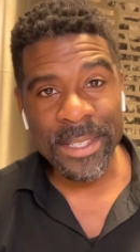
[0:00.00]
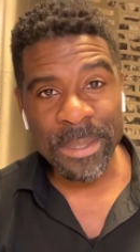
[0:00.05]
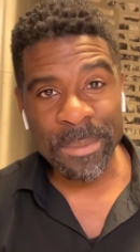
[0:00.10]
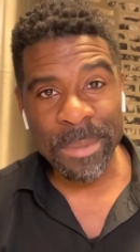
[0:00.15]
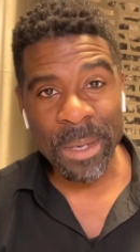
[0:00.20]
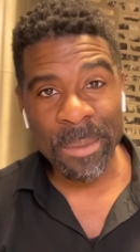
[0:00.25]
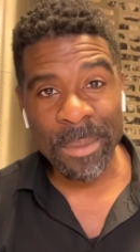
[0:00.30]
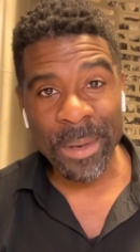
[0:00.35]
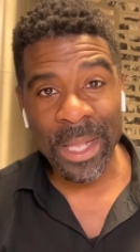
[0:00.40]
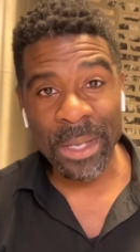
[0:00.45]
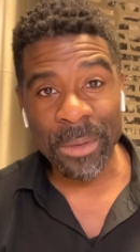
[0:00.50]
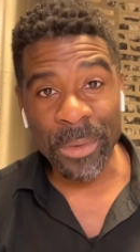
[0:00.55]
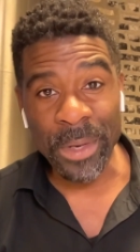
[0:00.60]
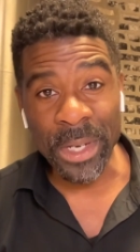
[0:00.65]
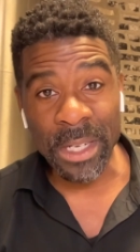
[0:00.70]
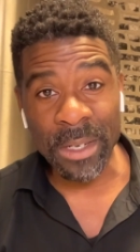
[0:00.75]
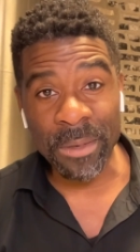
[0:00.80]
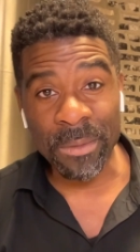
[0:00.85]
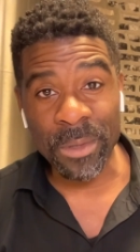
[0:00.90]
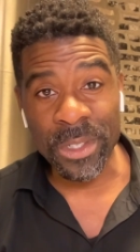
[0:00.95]
a ballerina
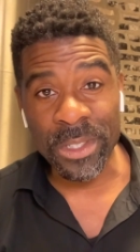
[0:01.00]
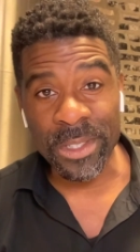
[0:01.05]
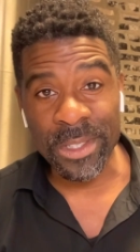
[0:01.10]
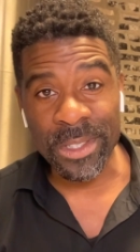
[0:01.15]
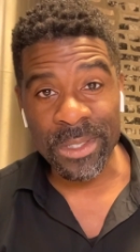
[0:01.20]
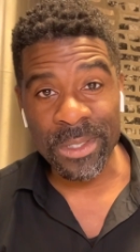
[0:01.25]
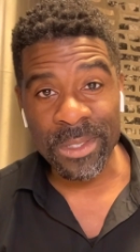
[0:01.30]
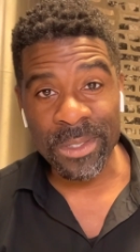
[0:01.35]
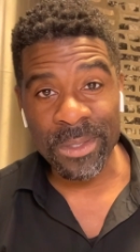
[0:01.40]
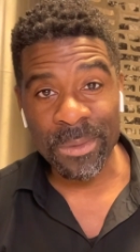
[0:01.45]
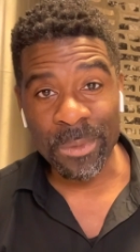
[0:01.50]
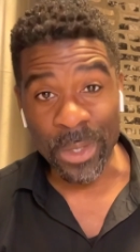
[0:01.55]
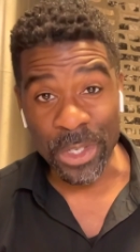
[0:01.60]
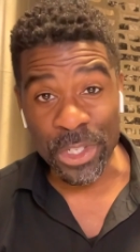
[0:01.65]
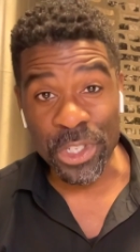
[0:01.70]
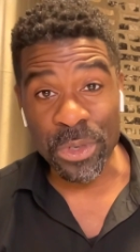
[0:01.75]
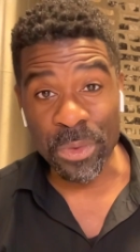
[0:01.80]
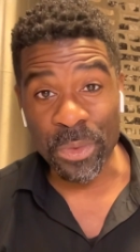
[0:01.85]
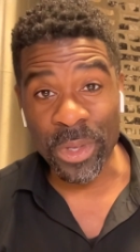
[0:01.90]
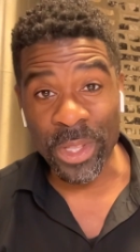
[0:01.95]
was what she
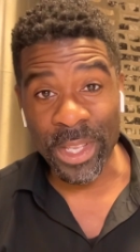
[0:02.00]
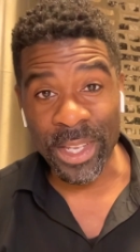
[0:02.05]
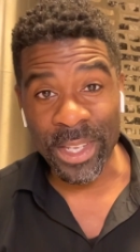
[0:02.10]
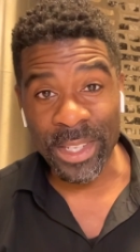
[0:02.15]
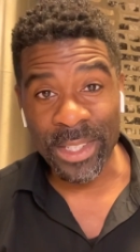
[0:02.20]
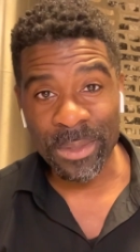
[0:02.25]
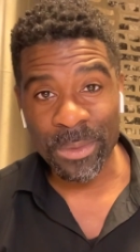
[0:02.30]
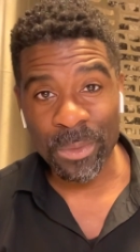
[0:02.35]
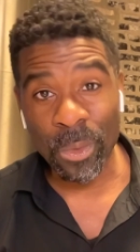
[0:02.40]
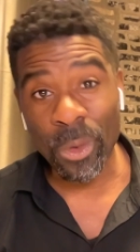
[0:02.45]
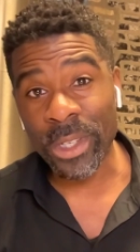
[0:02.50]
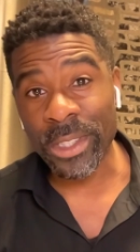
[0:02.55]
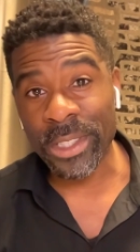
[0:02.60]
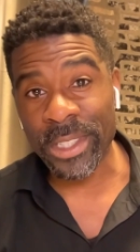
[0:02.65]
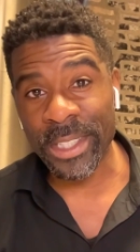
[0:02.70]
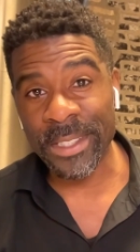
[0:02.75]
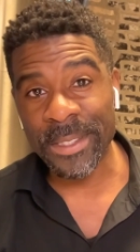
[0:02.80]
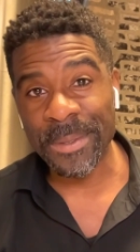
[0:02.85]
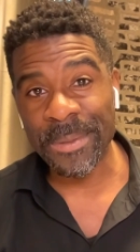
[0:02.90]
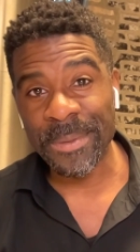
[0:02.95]
really wanted.
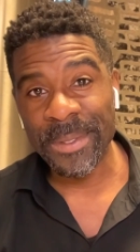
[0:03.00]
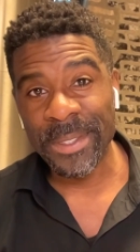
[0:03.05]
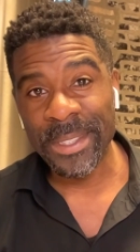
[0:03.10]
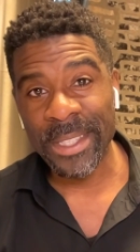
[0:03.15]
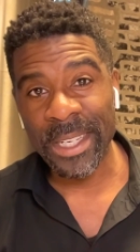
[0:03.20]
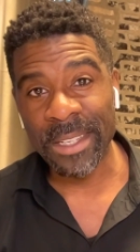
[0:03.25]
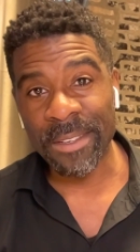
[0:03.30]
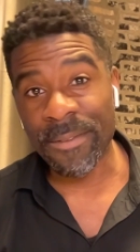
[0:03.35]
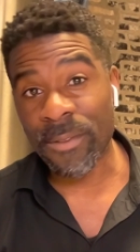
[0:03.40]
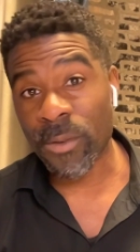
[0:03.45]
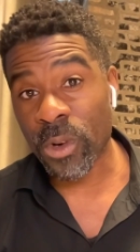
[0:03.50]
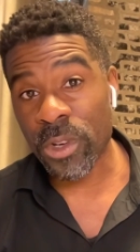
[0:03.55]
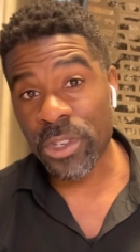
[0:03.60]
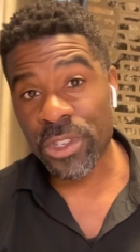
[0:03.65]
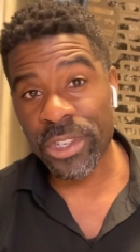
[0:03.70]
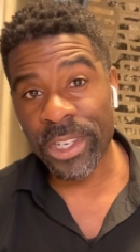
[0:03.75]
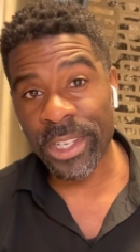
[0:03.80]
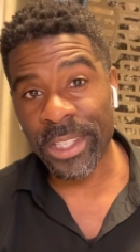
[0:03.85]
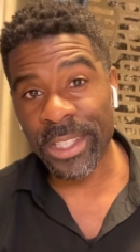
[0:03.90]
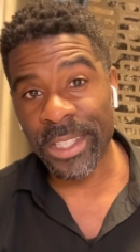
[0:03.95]

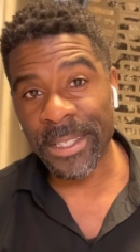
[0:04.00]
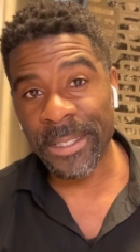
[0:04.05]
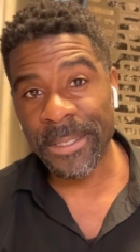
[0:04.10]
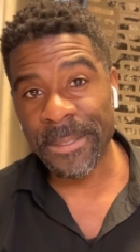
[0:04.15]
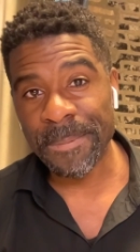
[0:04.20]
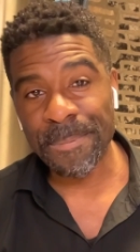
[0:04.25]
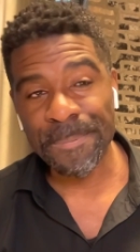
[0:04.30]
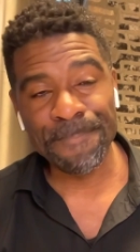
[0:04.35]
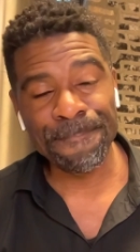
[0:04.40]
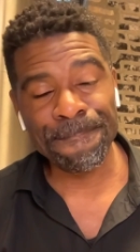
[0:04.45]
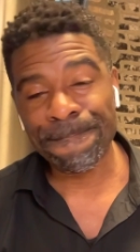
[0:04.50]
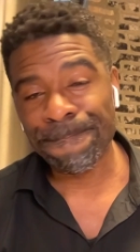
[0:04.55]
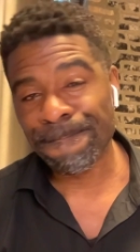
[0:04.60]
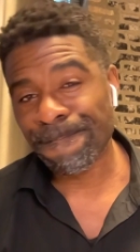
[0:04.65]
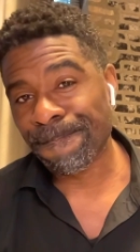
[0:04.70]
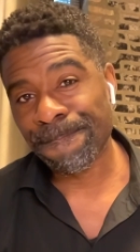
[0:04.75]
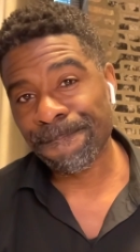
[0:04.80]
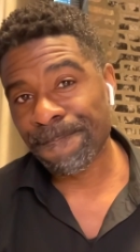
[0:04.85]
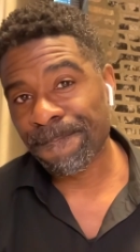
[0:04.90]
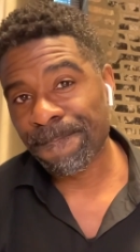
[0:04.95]
Unfortunately,
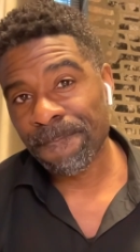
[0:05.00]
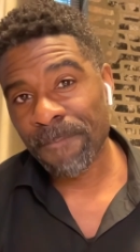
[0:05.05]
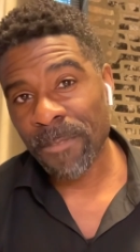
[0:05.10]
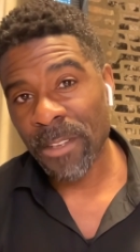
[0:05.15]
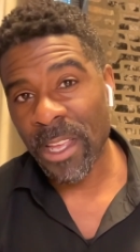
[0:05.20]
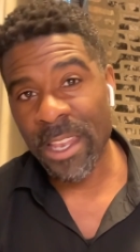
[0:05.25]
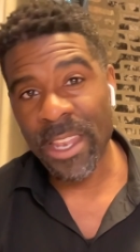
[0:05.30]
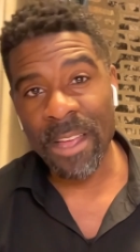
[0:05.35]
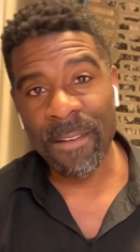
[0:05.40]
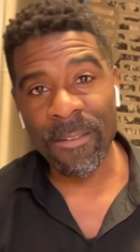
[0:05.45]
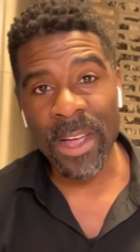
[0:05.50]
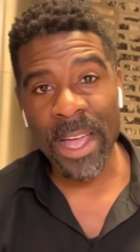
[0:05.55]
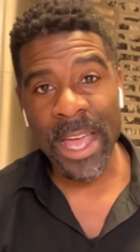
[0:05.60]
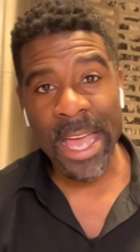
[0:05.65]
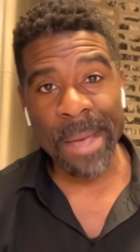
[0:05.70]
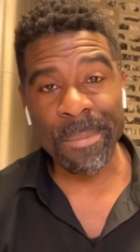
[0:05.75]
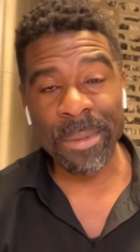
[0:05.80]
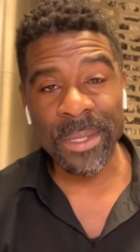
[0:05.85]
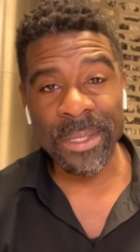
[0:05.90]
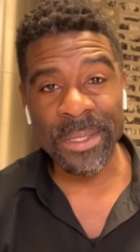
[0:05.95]
it never
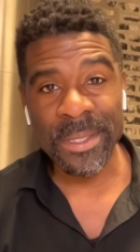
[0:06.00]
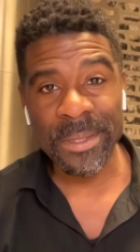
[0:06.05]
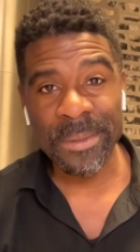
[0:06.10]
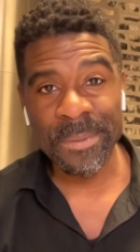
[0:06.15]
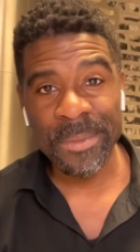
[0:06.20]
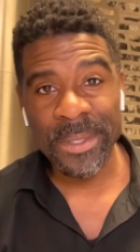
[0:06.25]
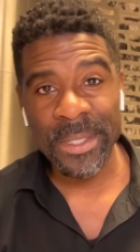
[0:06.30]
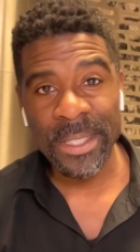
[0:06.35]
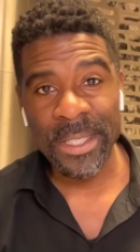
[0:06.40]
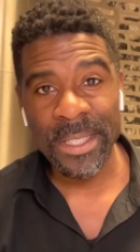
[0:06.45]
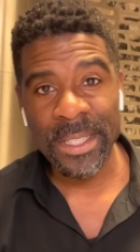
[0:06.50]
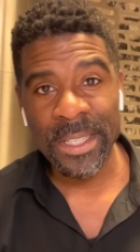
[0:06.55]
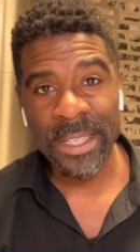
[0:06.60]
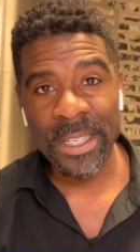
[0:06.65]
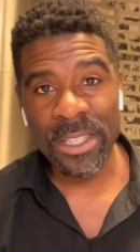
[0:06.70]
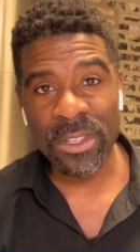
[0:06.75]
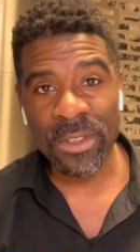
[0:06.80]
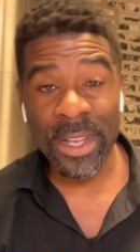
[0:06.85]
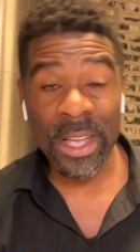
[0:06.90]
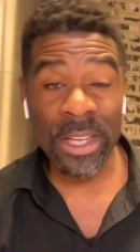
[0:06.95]
happened.
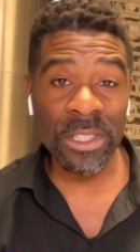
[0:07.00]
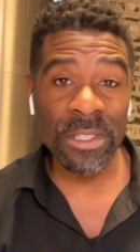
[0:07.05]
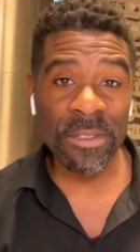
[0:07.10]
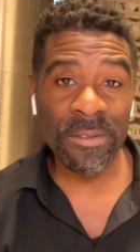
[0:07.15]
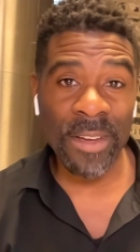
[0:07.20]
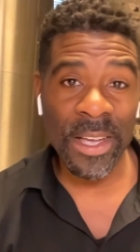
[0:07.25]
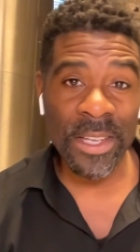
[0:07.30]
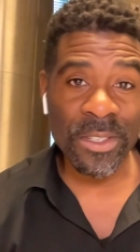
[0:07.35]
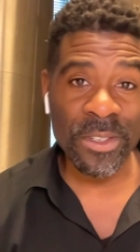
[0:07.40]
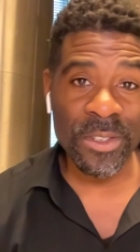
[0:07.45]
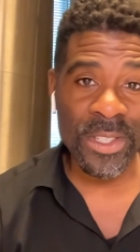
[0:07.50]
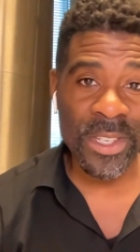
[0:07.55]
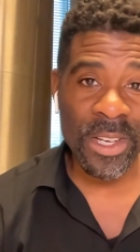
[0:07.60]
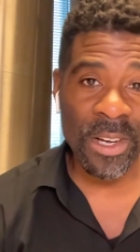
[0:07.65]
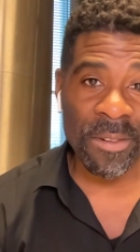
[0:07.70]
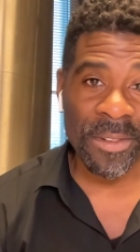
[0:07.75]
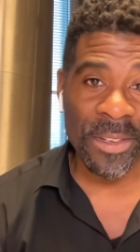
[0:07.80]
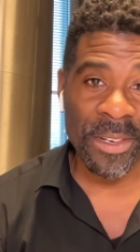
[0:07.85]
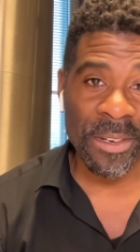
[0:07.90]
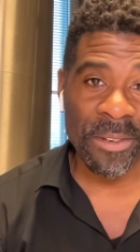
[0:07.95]
So now she finds herself
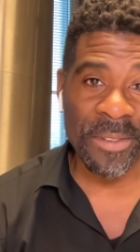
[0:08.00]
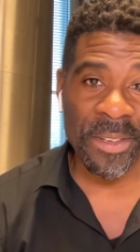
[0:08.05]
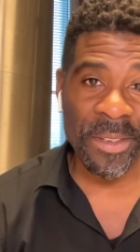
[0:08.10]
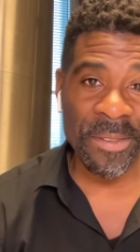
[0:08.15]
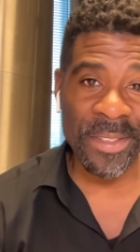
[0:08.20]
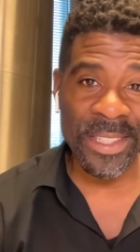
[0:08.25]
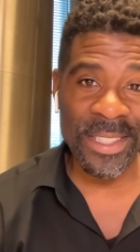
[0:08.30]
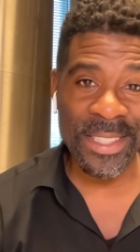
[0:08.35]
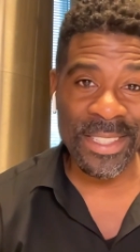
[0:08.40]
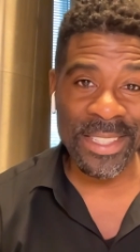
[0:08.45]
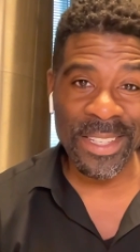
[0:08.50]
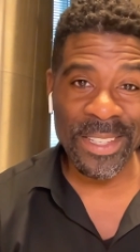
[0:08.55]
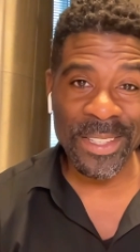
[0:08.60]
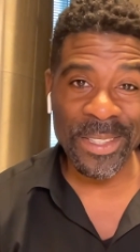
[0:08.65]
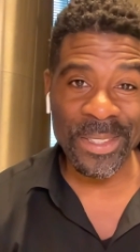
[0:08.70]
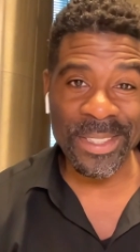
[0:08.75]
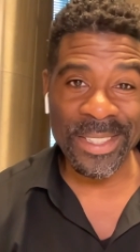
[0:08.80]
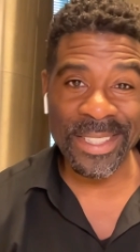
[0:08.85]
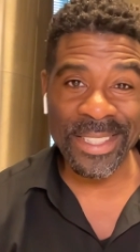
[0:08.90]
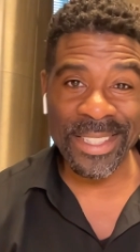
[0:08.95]
in her 50s,
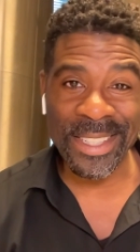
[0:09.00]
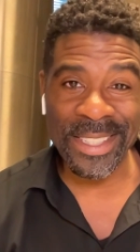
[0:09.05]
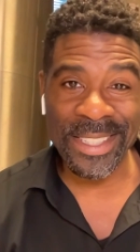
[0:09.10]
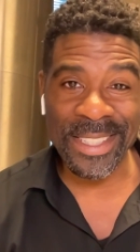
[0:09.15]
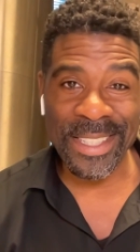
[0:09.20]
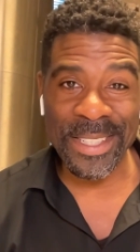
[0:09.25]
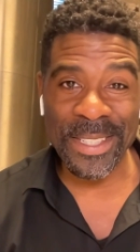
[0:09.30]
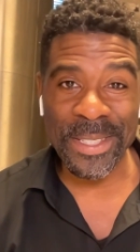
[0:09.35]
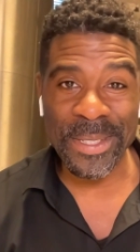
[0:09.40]
early 60s,